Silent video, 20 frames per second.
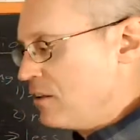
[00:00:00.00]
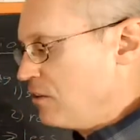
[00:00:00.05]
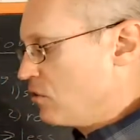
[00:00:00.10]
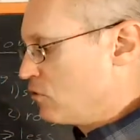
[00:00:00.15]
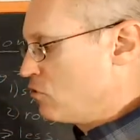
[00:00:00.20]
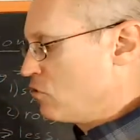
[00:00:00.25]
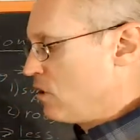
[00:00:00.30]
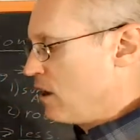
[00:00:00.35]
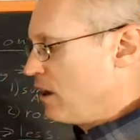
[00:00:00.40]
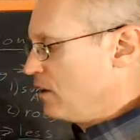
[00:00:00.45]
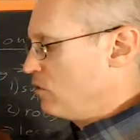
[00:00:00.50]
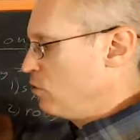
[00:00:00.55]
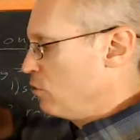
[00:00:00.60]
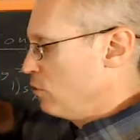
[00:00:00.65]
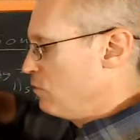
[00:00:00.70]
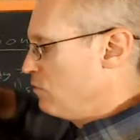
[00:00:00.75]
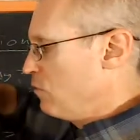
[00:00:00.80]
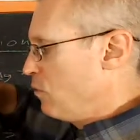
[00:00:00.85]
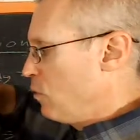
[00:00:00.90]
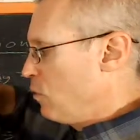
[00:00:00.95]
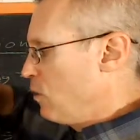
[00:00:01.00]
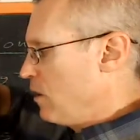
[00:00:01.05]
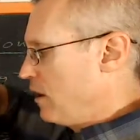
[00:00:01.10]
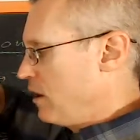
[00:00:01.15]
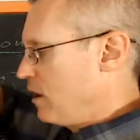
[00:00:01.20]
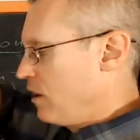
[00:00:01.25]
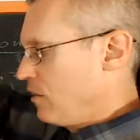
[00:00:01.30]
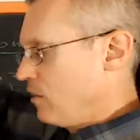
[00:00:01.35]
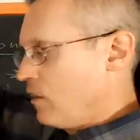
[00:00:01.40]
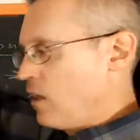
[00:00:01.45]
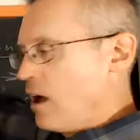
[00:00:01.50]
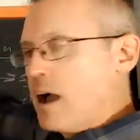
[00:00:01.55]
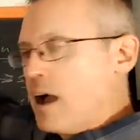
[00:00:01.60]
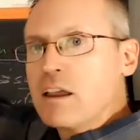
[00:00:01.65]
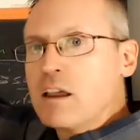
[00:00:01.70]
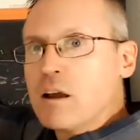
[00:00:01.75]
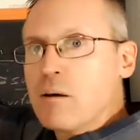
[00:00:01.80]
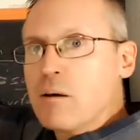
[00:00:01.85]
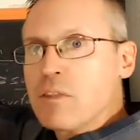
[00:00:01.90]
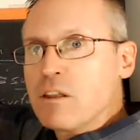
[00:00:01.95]
trying to avoid
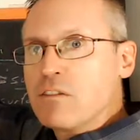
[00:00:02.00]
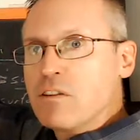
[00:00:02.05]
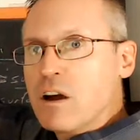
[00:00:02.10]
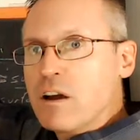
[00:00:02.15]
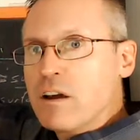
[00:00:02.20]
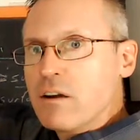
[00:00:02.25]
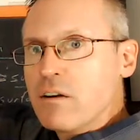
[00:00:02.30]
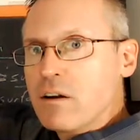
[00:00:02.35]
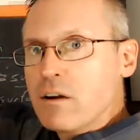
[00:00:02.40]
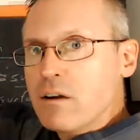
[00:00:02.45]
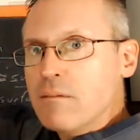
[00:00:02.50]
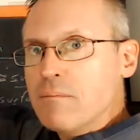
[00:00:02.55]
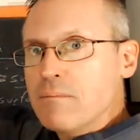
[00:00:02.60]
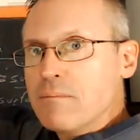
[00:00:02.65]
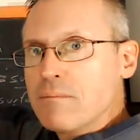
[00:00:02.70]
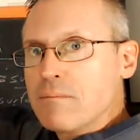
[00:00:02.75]
locking up the tire,